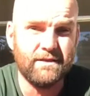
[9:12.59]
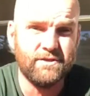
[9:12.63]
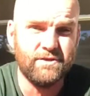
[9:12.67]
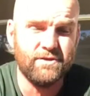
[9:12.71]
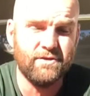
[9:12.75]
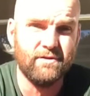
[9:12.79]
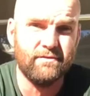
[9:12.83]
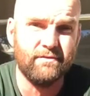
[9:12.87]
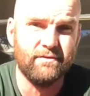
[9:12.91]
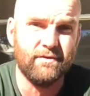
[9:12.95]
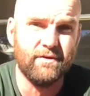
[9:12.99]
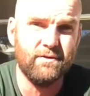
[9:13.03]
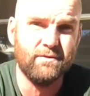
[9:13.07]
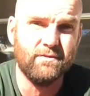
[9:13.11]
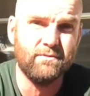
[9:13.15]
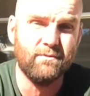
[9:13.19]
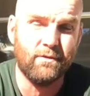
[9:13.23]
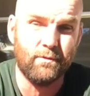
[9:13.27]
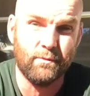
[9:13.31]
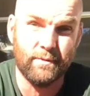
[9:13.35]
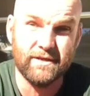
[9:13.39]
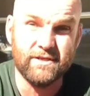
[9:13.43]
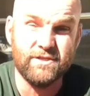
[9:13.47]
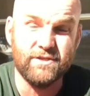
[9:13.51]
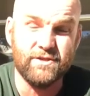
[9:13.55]
to
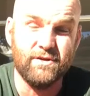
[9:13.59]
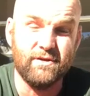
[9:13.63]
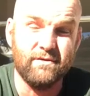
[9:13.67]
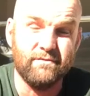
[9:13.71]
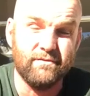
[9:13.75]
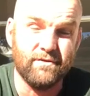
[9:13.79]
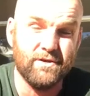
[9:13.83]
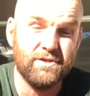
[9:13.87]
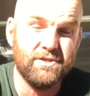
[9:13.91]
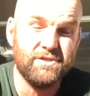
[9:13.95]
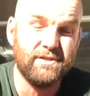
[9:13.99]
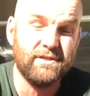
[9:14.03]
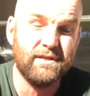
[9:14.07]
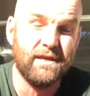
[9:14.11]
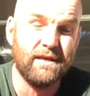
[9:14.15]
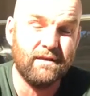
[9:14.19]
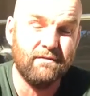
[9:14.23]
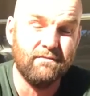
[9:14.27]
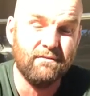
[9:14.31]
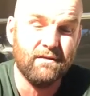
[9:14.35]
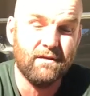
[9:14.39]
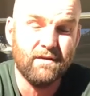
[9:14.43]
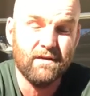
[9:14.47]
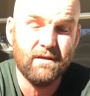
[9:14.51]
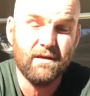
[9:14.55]

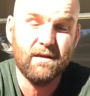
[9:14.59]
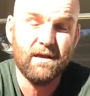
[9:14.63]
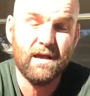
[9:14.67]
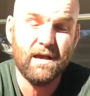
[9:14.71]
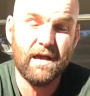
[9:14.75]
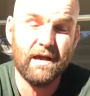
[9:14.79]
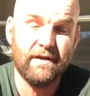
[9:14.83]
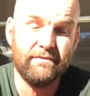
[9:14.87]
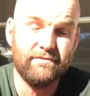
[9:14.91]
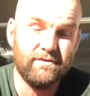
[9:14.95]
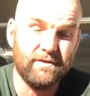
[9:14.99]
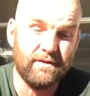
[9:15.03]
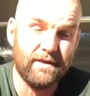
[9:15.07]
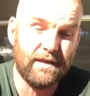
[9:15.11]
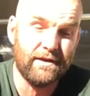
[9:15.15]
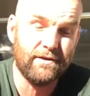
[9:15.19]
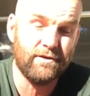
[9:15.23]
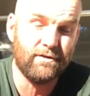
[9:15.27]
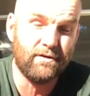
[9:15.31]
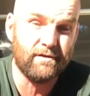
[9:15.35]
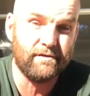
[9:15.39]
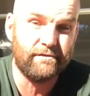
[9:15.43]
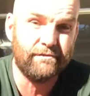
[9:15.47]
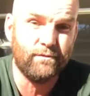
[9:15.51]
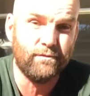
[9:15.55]
university after that
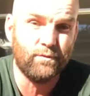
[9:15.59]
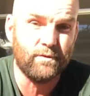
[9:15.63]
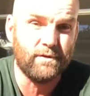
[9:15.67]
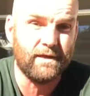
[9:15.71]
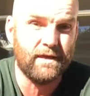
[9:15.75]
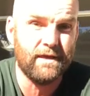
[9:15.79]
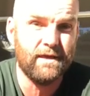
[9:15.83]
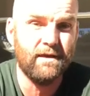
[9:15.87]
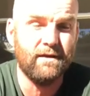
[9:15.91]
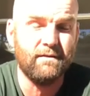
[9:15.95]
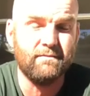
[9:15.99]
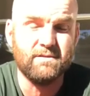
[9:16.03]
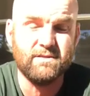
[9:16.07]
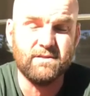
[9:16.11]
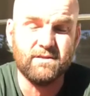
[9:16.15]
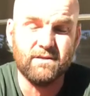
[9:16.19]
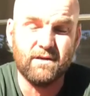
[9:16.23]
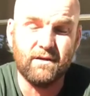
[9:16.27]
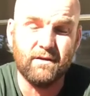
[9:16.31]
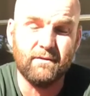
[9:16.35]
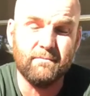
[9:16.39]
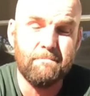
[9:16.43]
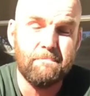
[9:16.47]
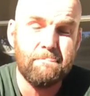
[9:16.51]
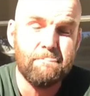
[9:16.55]
94 year.
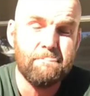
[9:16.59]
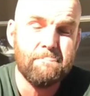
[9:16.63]
So.